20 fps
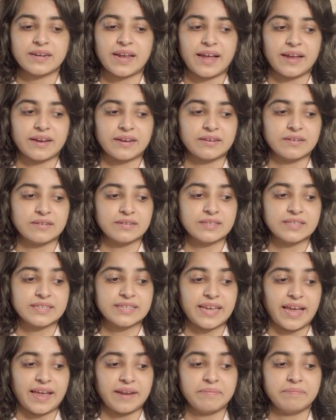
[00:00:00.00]
hackers
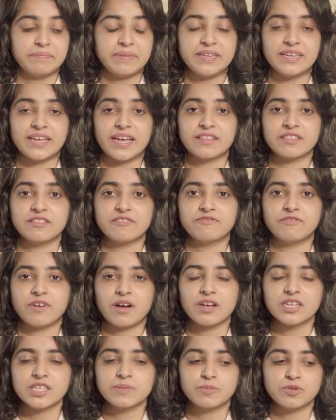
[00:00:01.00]
can be and the
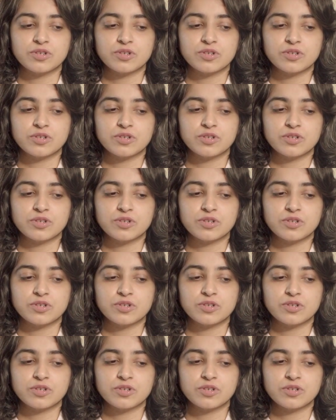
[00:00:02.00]
vast